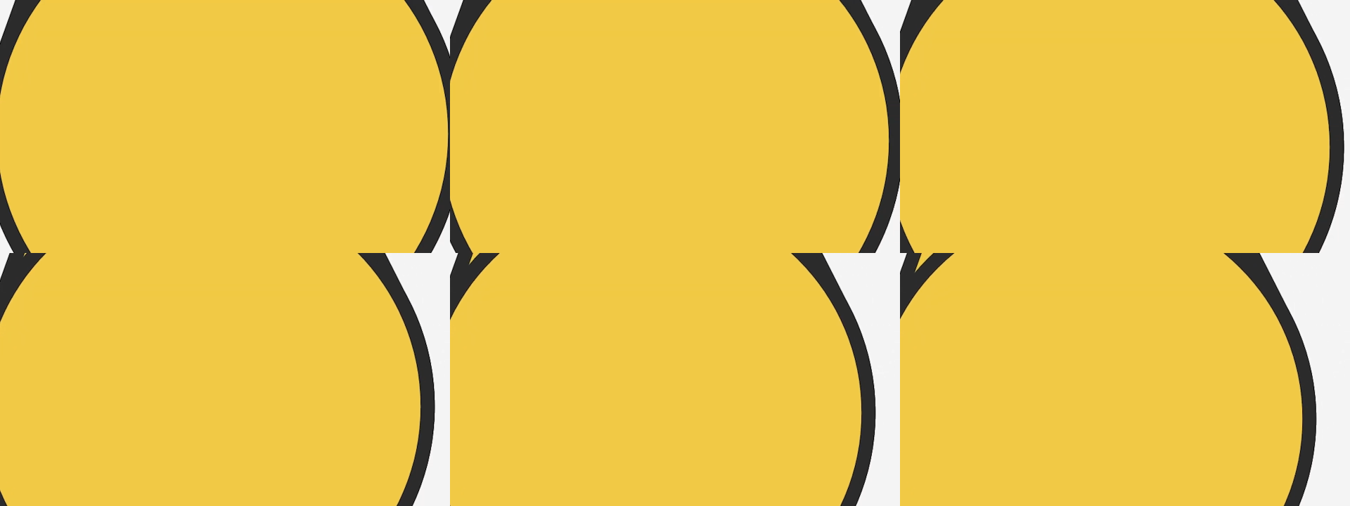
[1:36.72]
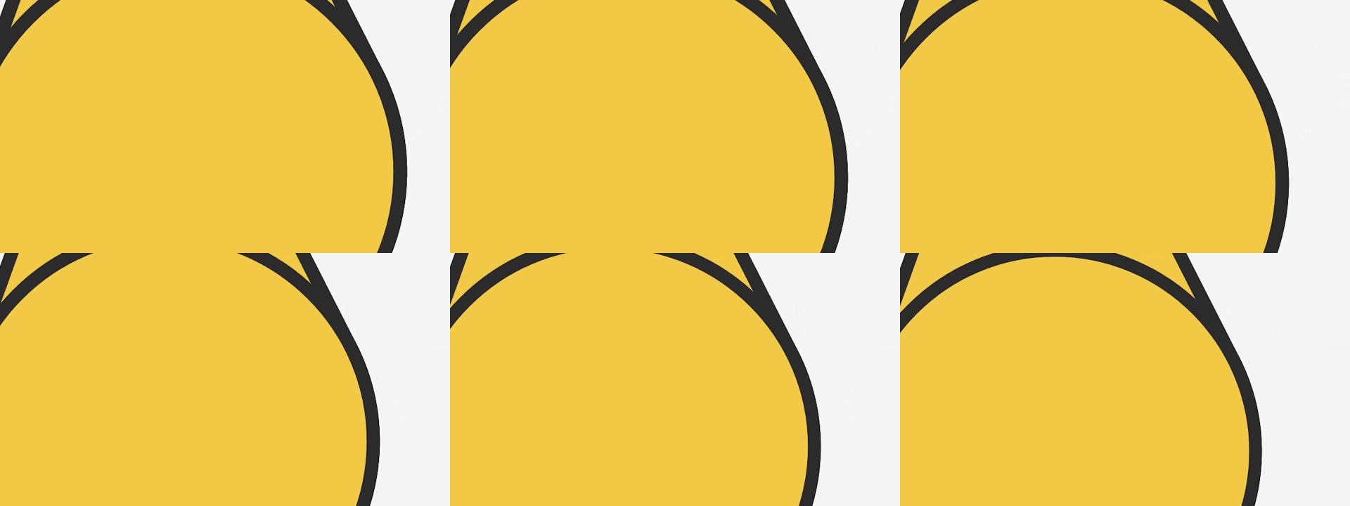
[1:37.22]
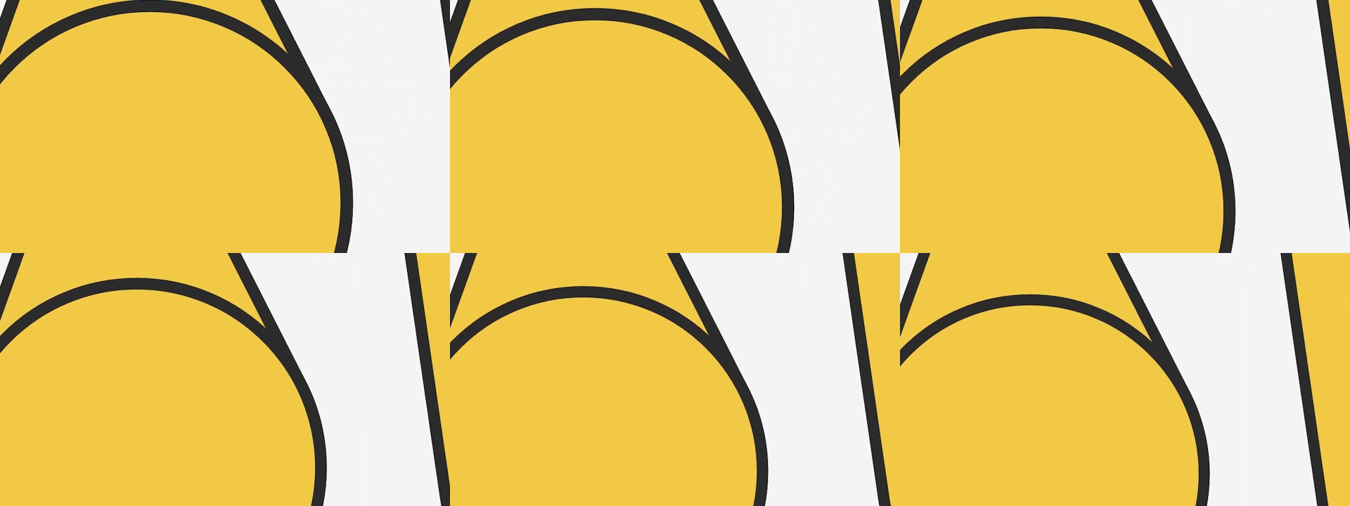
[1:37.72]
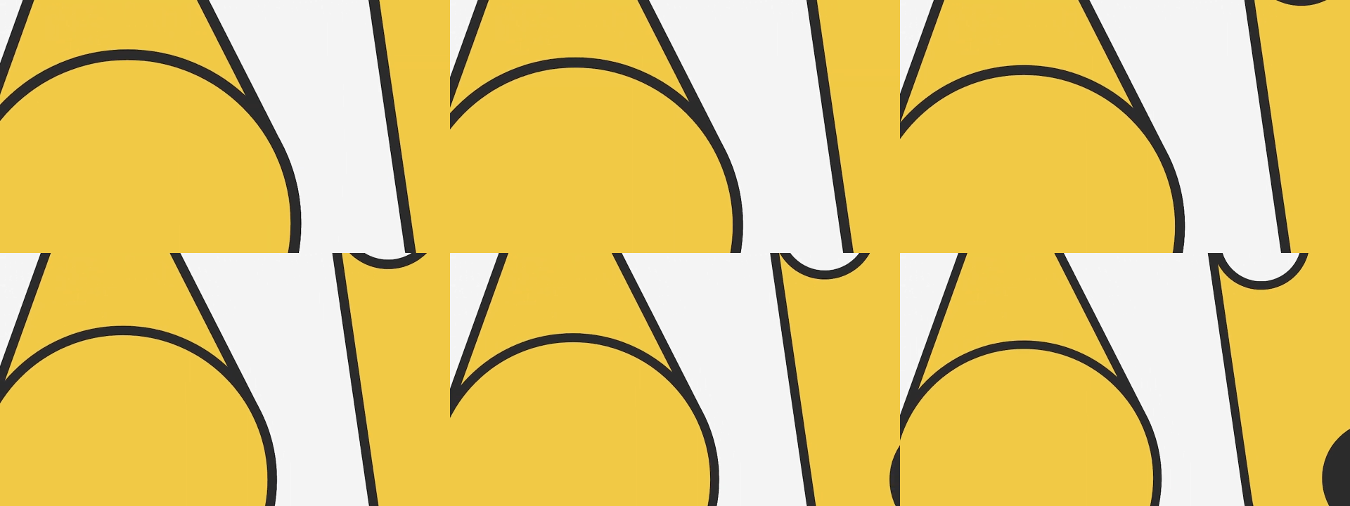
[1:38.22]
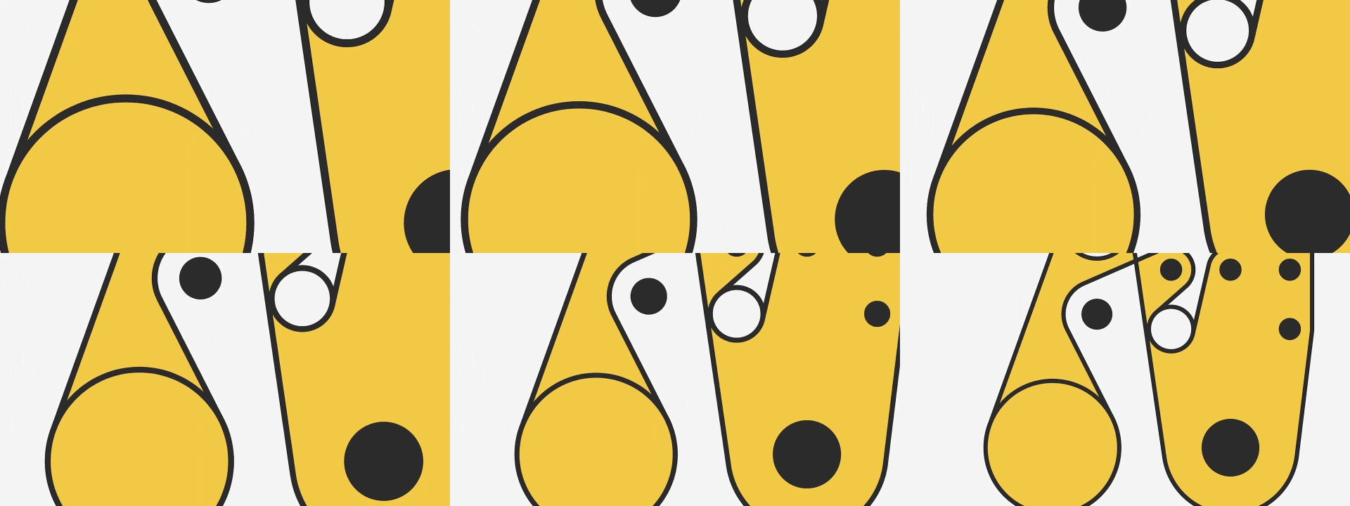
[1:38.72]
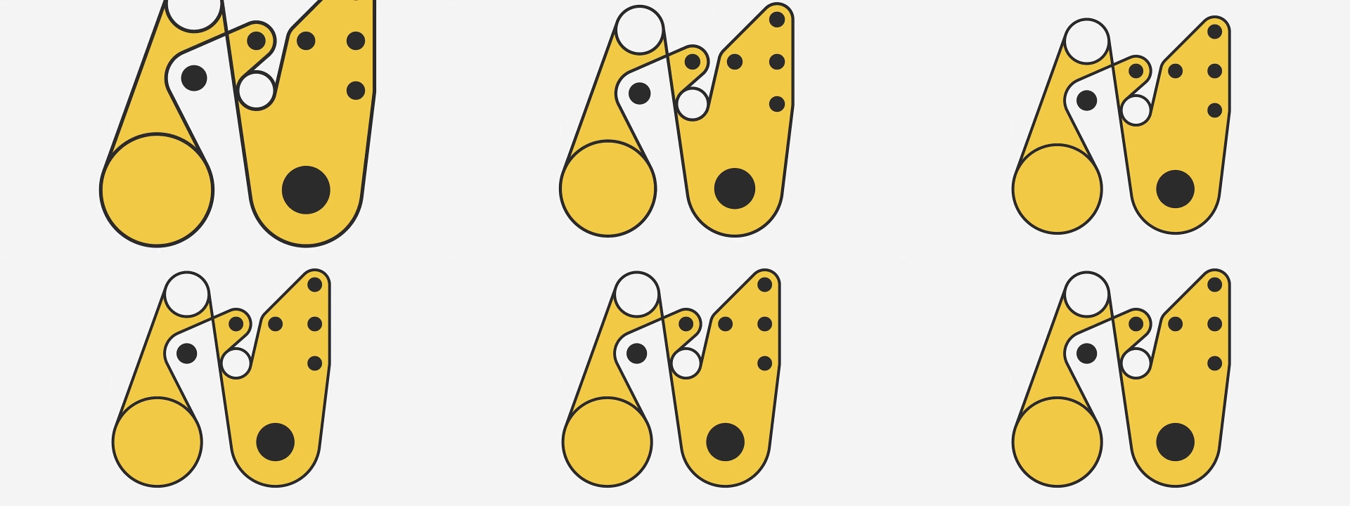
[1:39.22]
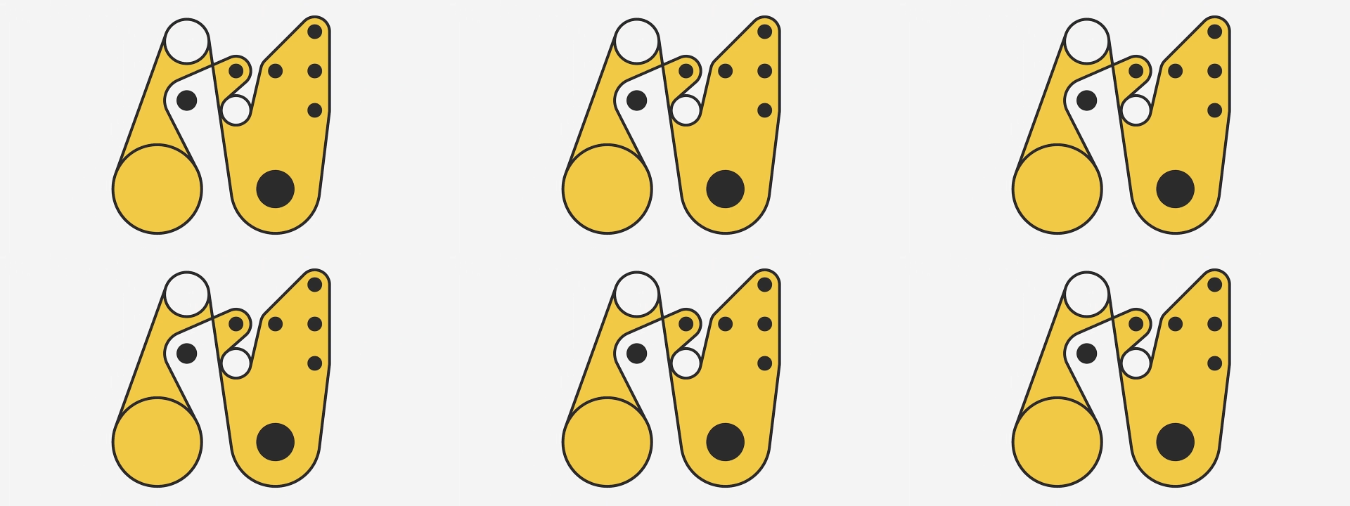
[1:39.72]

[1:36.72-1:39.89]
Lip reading: [unreadable: no face in view]